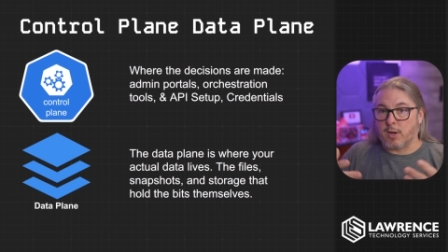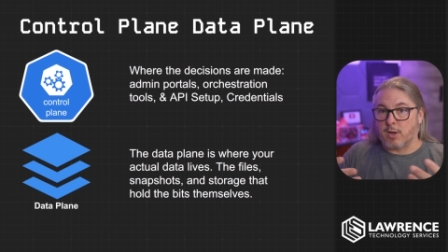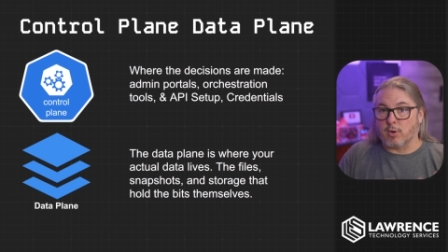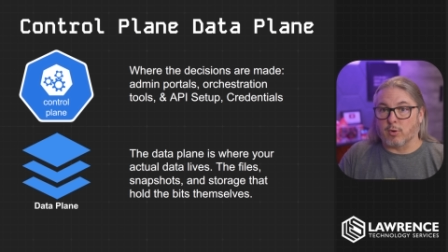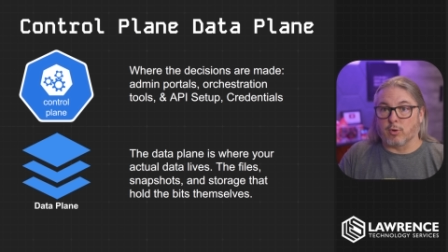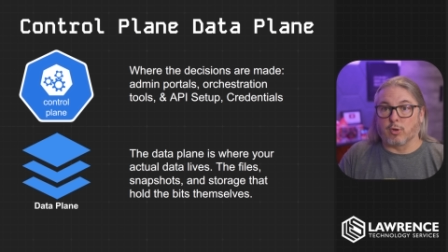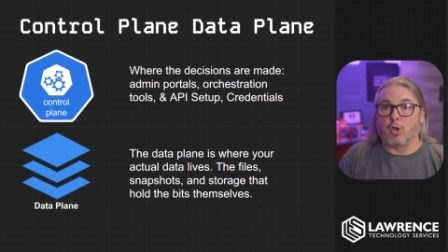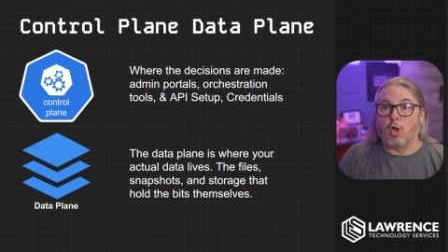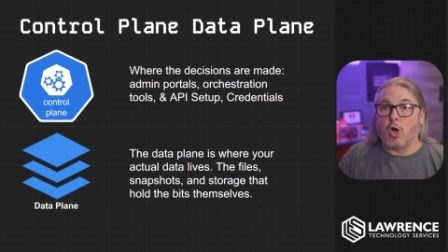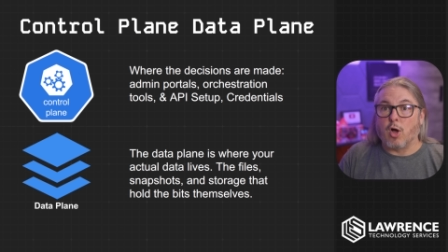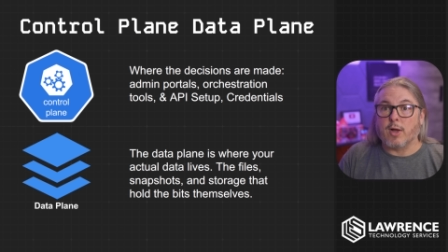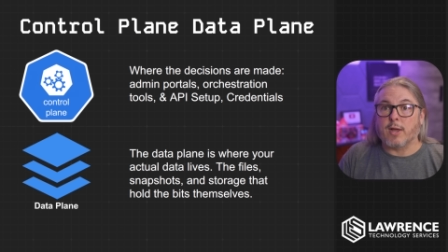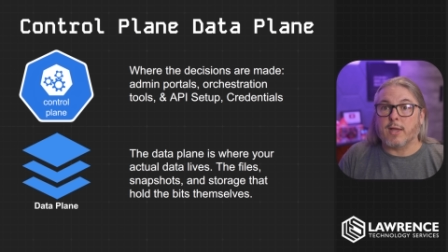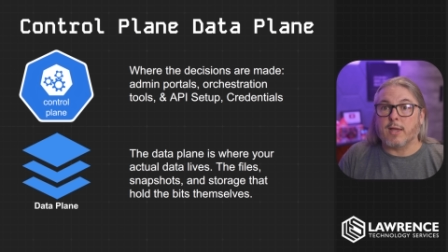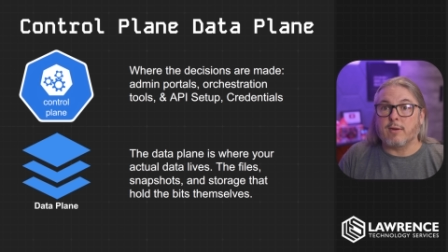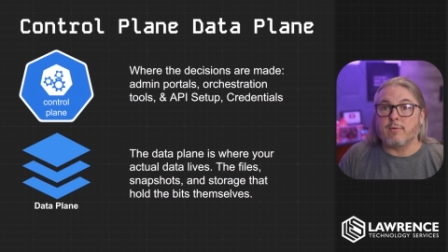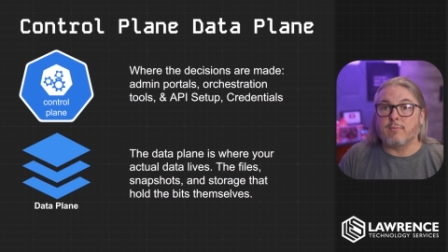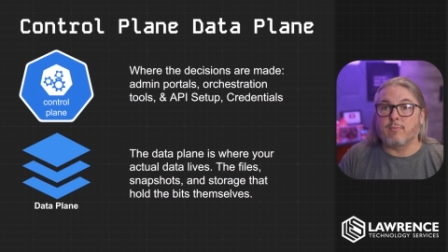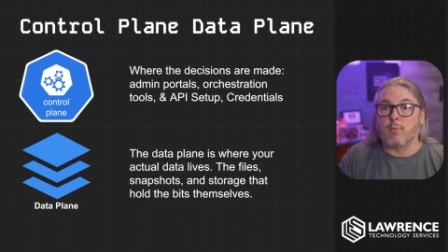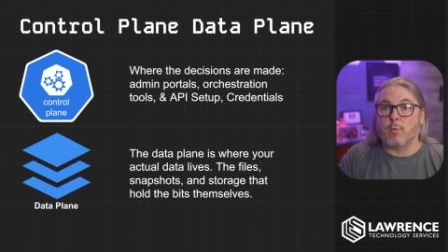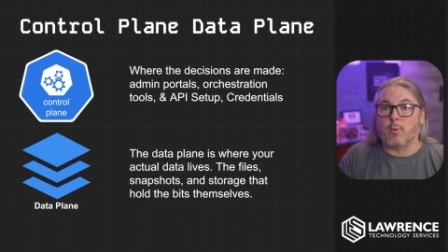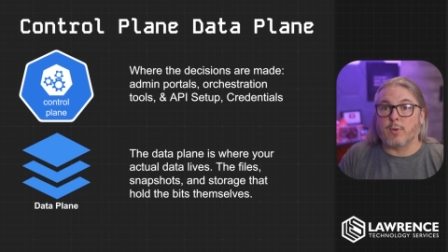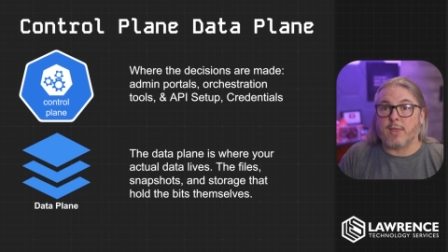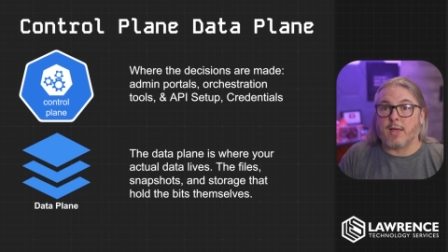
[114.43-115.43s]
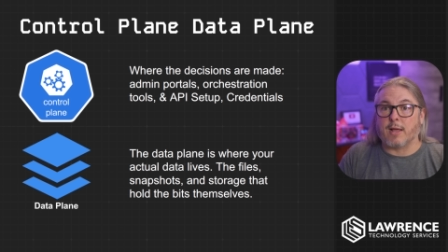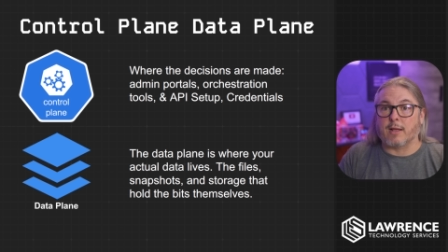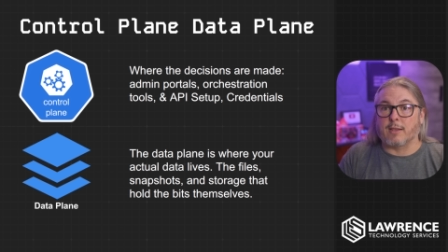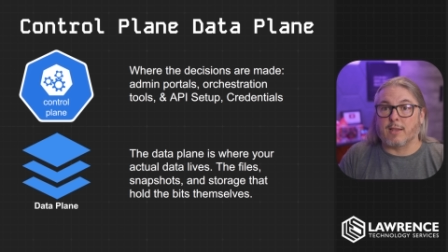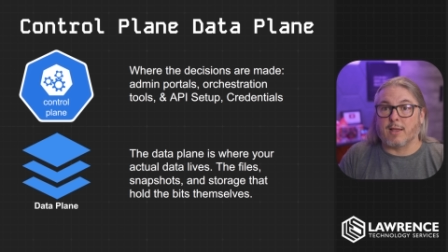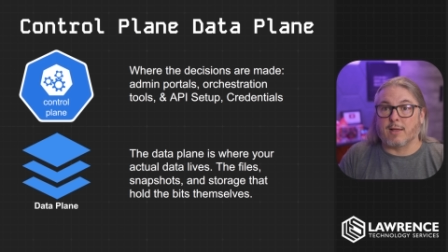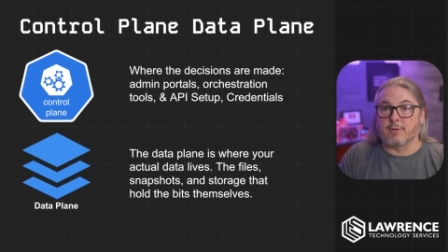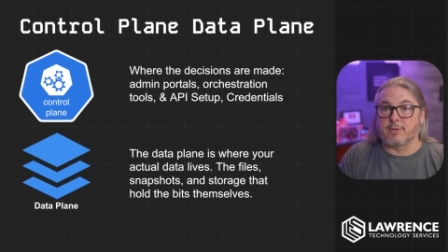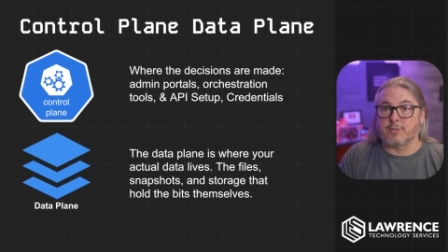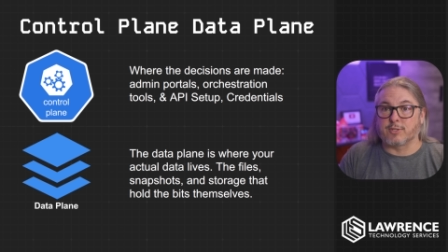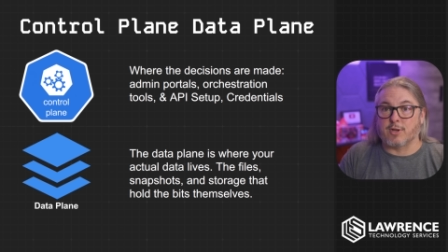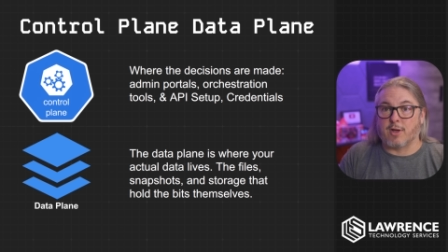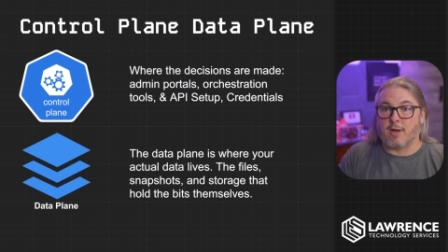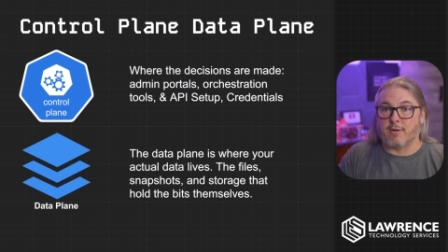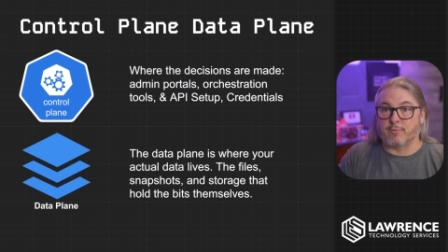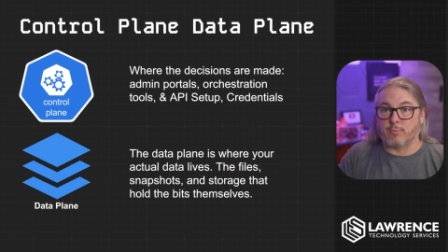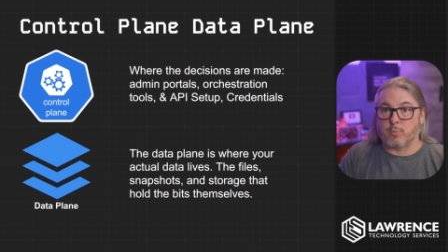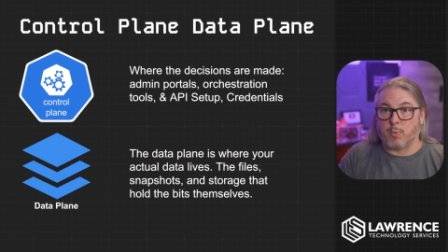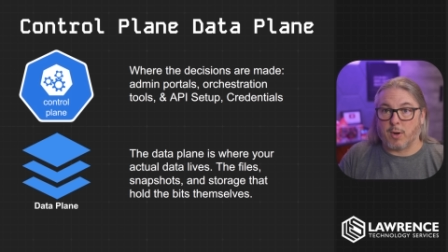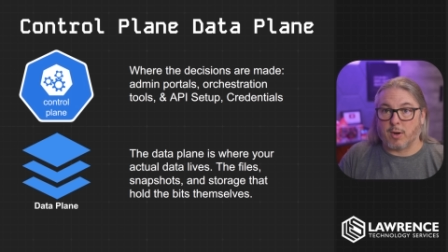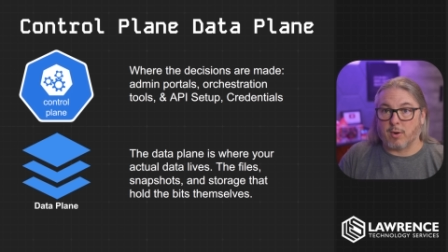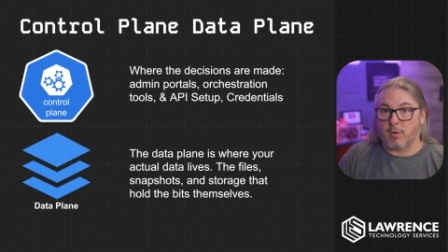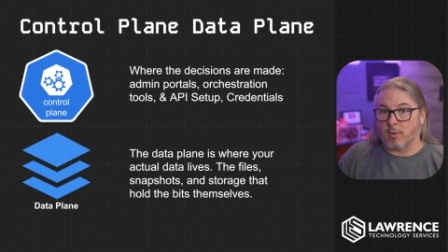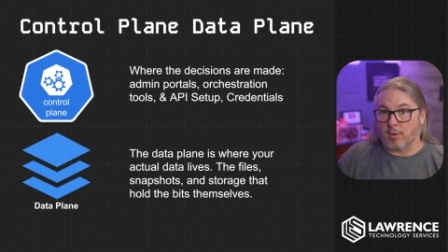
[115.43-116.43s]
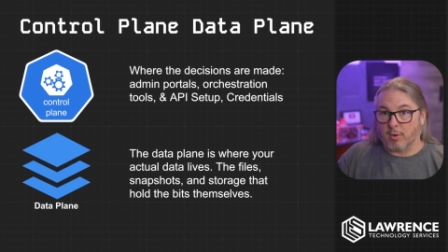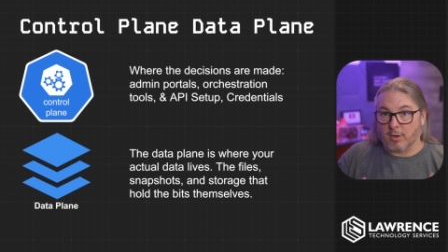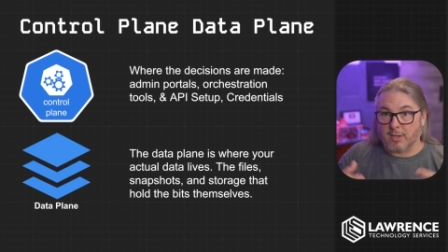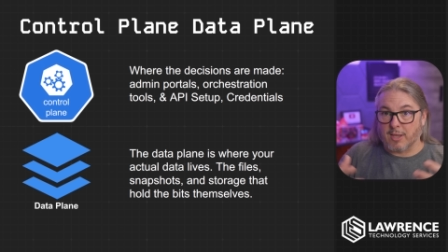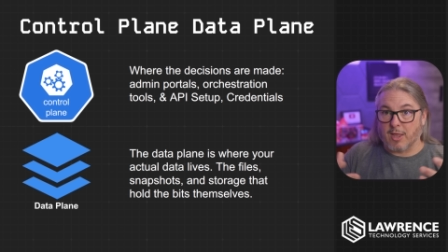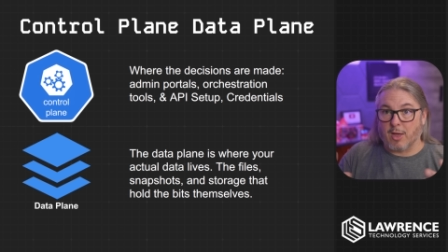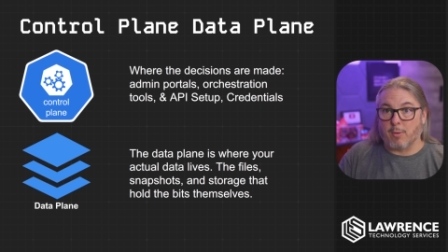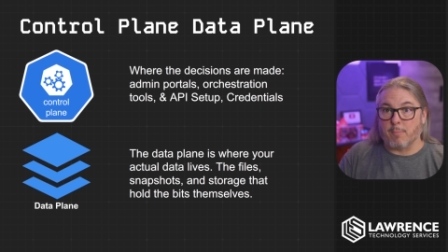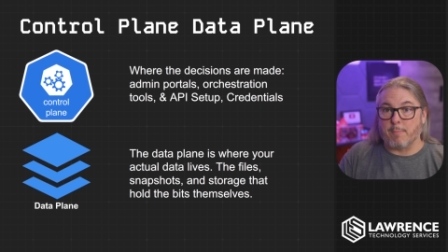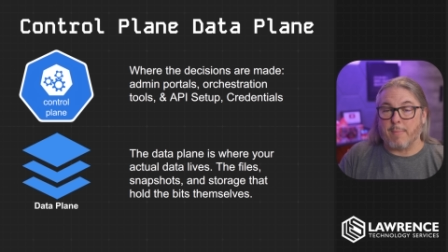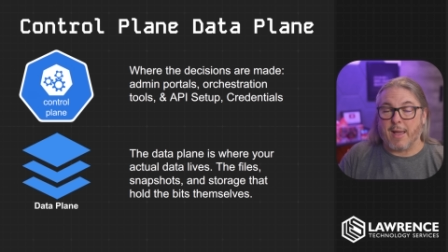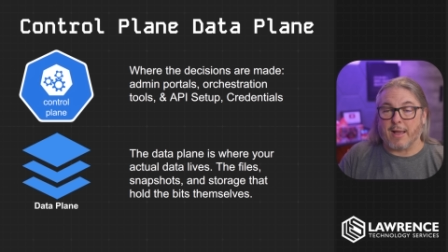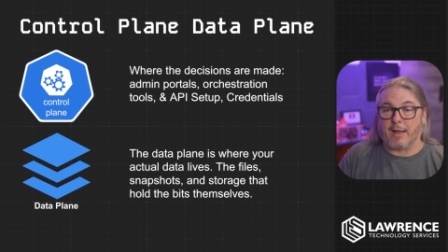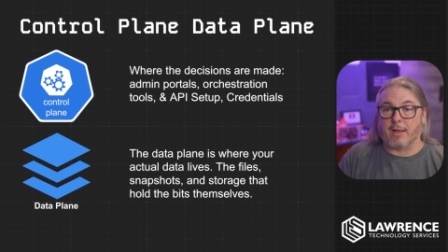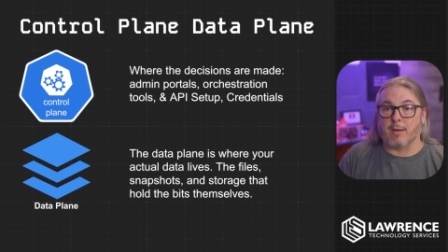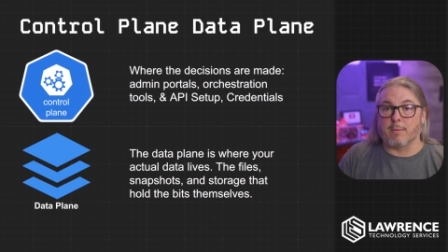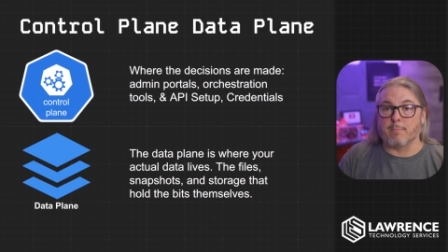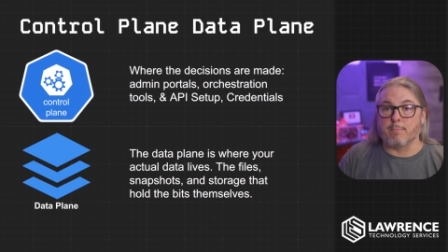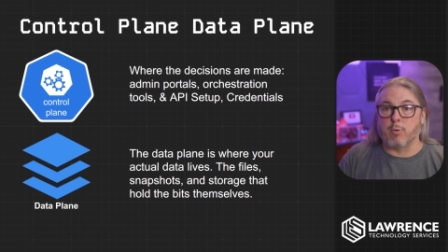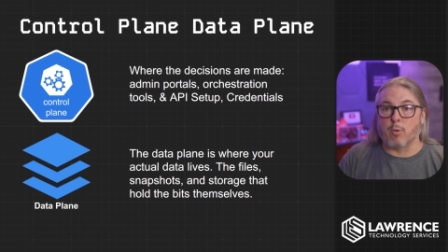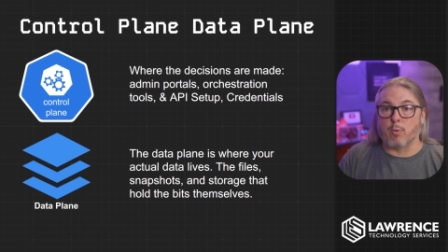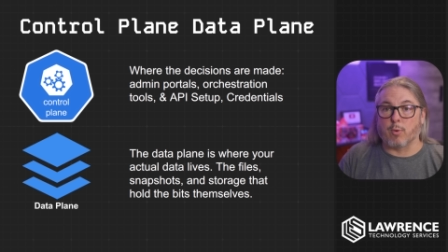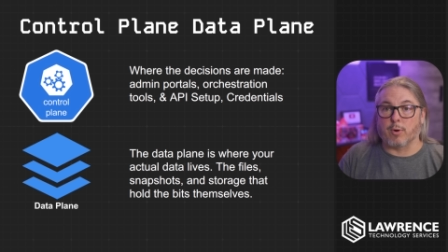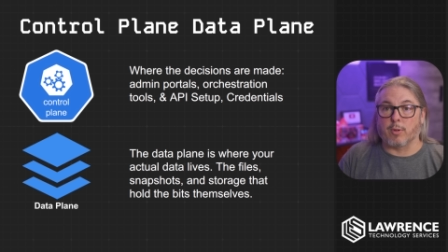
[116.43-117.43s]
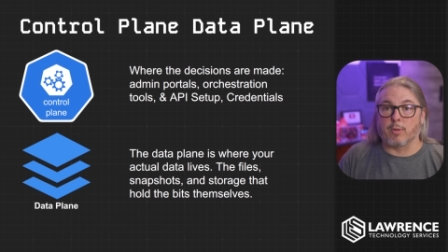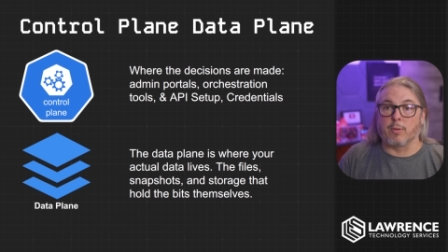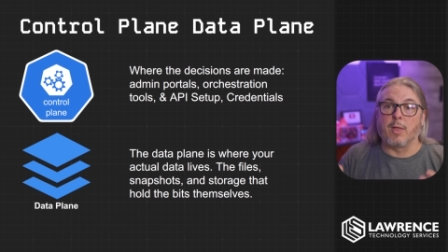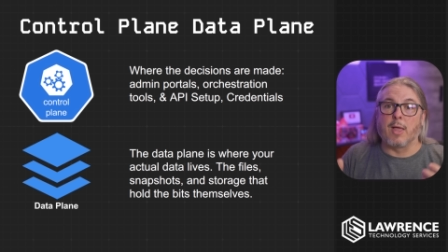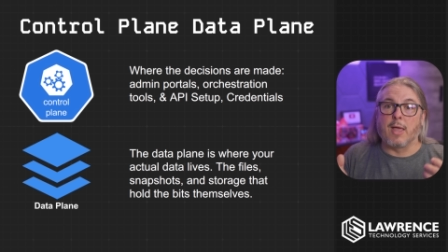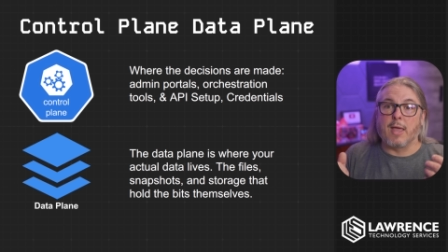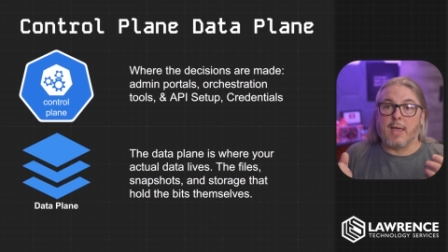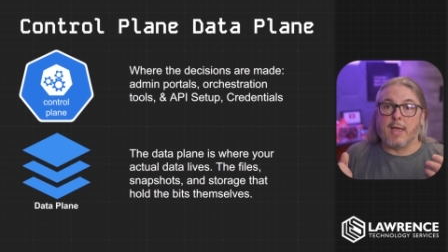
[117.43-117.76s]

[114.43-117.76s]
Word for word: your login for that cloud software or cloud backup portal,